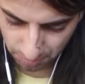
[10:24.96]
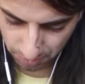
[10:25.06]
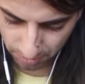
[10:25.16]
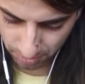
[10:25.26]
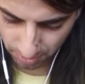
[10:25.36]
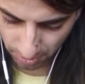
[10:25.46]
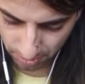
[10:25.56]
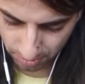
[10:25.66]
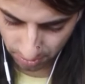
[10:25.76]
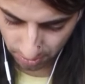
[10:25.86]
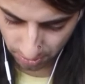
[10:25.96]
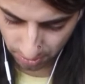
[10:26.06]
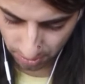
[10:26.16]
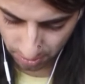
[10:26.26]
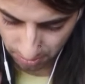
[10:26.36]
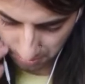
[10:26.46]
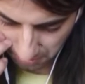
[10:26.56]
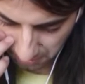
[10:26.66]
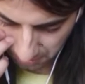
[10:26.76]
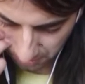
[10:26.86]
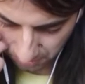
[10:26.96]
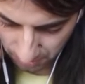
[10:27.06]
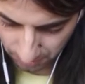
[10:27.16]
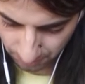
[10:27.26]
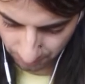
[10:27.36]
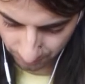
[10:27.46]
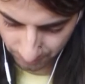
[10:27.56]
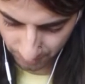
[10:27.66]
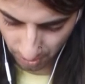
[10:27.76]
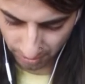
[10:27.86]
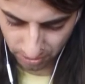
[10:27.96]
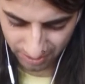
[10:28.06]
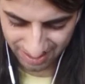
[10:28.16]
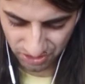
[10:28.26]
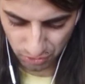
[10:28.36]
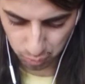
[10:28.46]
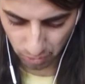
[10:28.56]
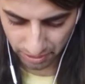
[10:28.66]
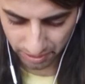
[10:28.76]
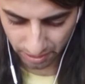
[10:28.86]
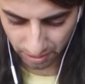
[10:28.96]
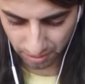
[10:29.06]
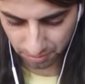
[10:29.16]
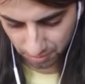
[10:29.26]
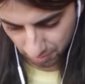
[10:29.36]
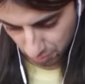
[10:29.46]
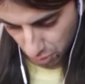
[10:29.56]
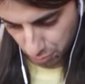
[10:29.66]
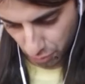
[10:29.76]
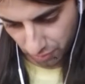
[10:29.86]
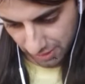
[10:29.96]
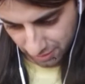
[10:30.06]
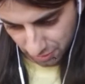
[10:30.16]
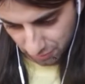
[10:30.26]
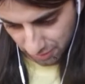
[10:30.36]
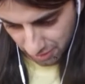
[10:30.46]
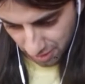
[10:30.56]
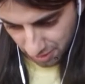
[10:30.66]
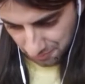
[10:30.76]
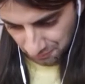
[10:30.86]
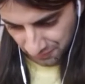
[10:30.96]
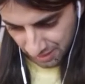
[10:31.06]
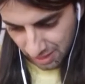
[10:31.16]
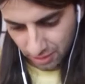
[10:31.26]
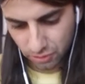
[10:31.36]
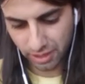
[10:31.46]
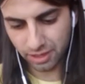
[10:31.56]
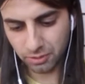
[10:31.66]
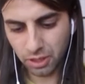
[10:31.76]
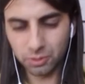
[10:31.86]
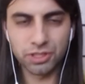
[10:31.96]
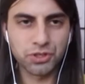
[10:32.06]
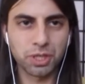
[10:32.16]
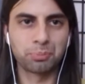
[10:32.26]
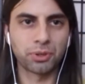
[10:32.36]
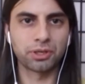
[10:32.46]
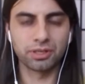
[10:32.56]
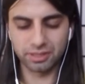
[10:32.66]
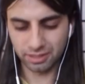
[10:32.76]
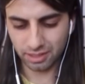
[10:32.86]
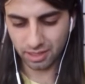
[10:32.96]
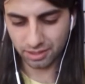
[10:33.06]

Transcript: And let's put this guy's here. Okay, so that's just one uh, Barbarian over there. So here we go. The chipper